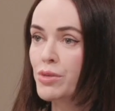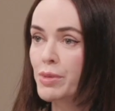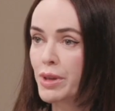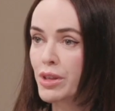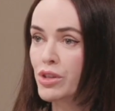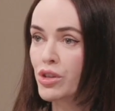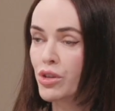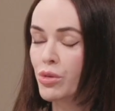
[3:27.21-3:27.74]
was
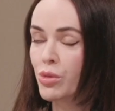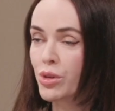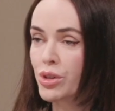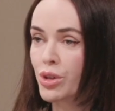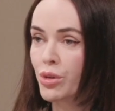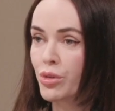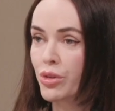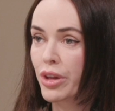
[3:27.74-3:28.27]
because you were
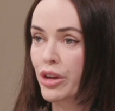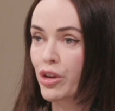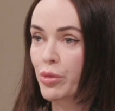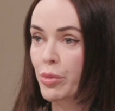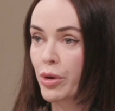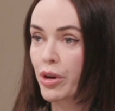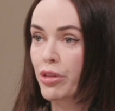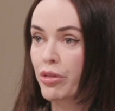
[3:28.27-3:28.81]
told that your
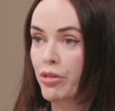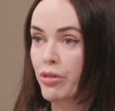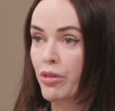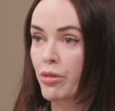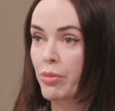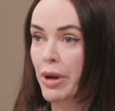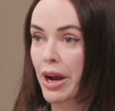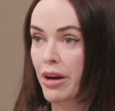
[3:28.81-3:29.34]
birth
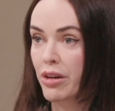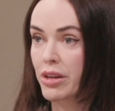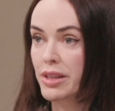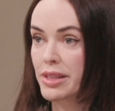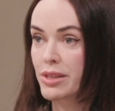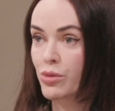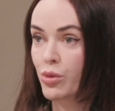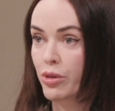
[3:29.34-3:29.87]

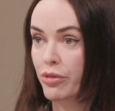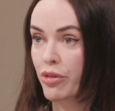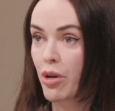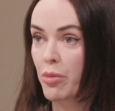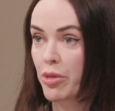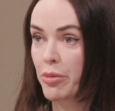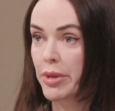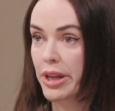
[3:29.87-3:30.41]
parents were
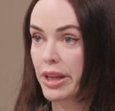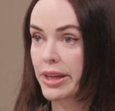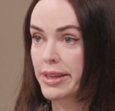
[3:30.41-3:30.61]
from the Middle